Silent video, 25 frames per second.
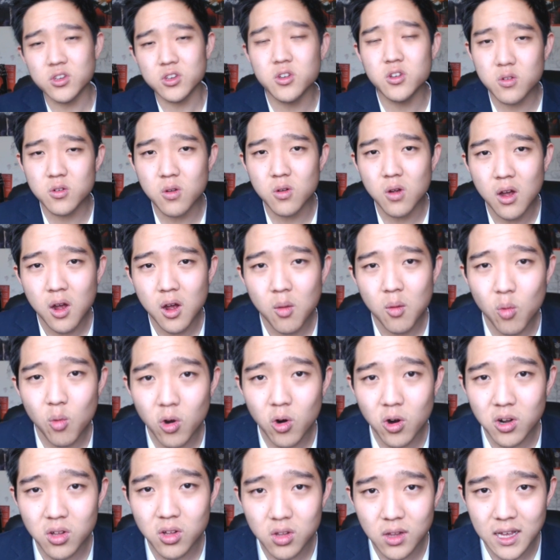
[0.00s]
two
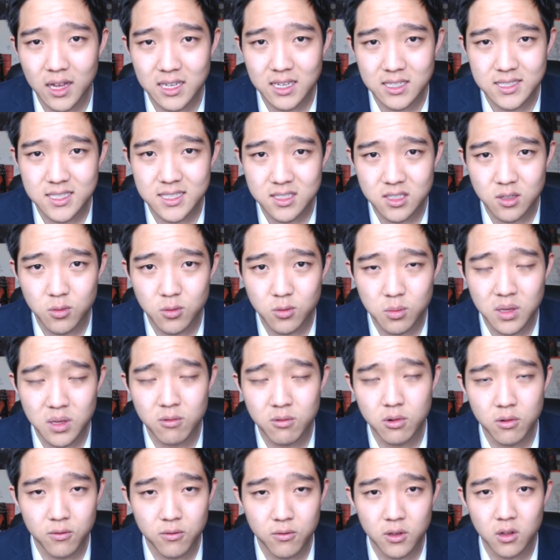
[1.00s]
more classes to
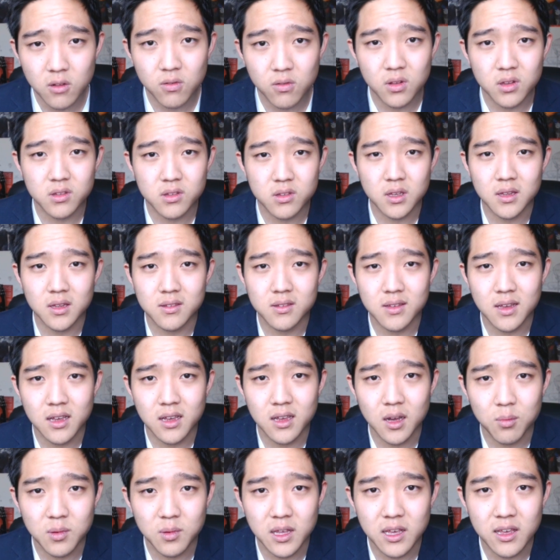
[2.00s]
be revealed for the Cygnus
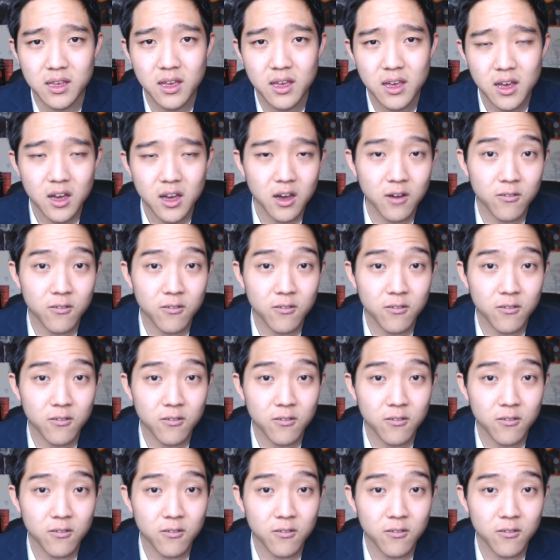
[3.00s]
Knight update.